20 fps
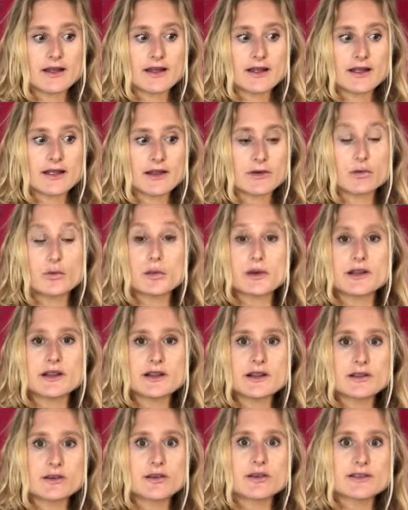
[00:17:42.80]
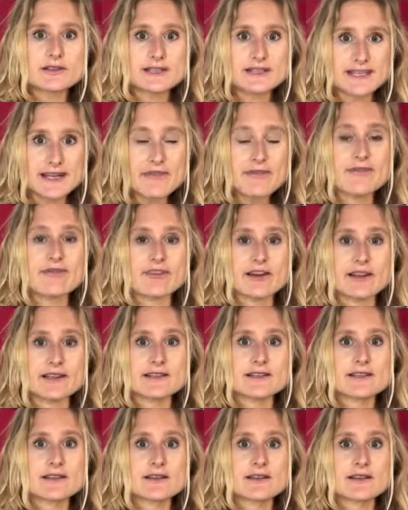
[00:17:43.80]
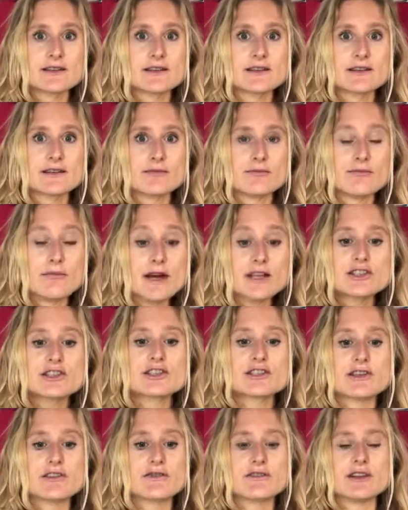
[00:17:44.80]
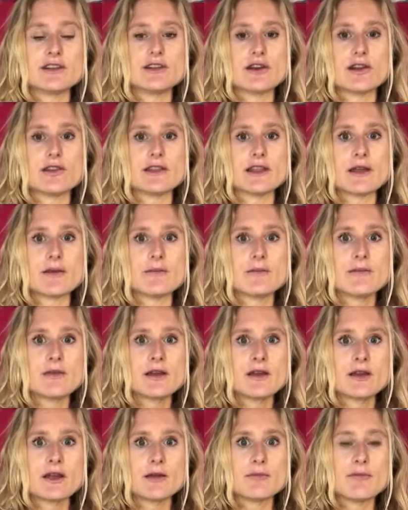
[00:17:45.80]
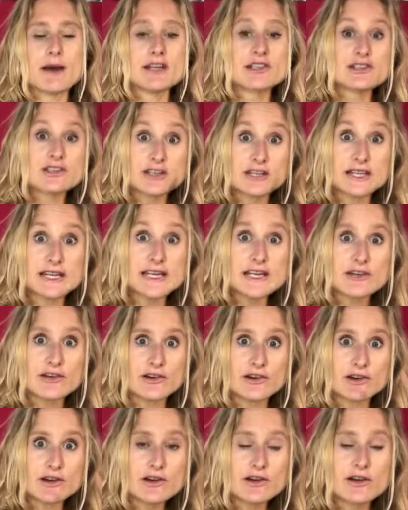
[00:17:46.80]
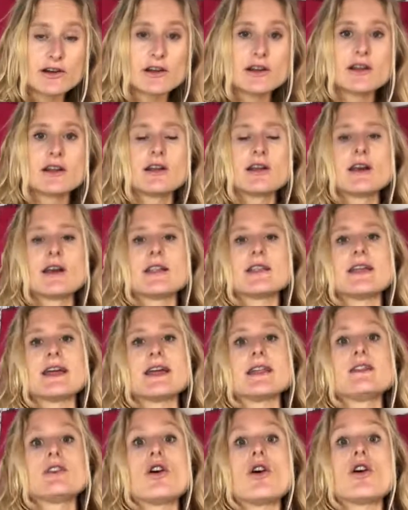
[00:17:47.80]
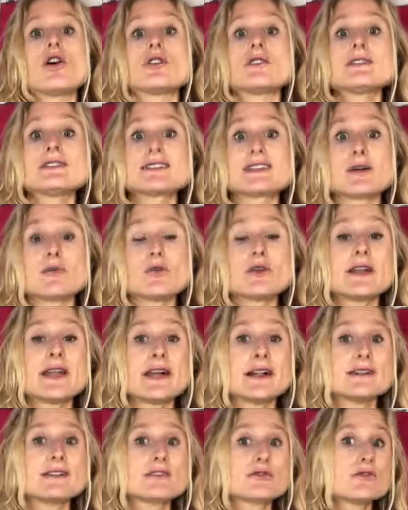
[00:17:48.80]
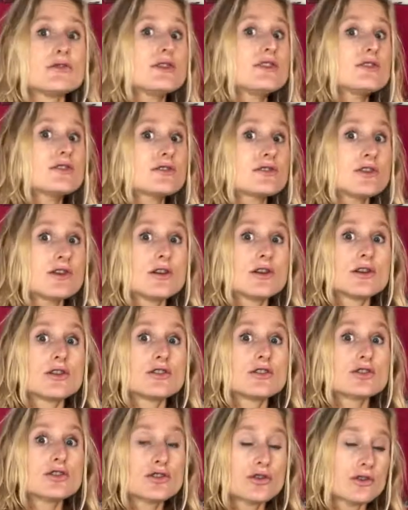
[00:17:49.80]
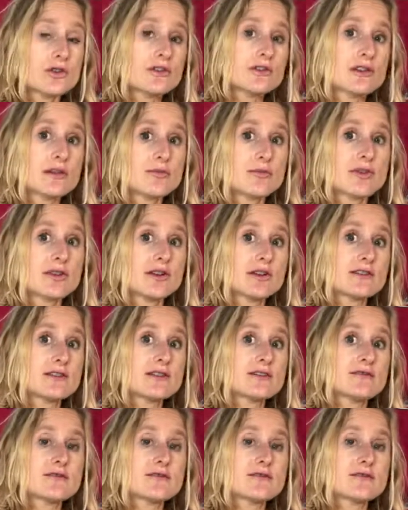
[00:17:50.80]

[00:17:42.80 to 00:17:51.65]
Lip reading: it will look different, much different on them, much leaner than on someone else who is shorter built,